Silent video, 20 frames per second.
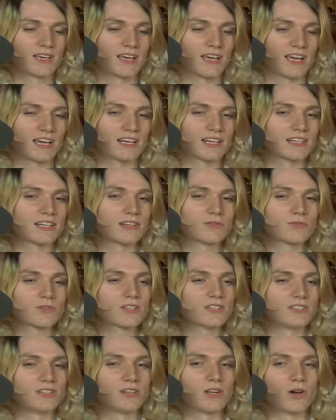And I didn't
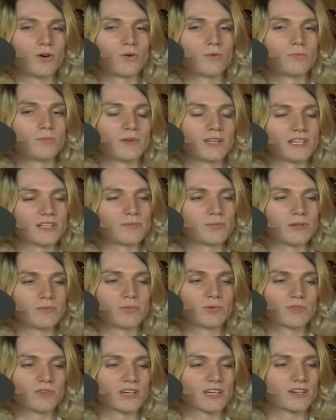really know many
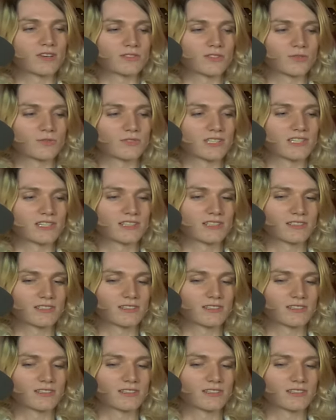people that also did it.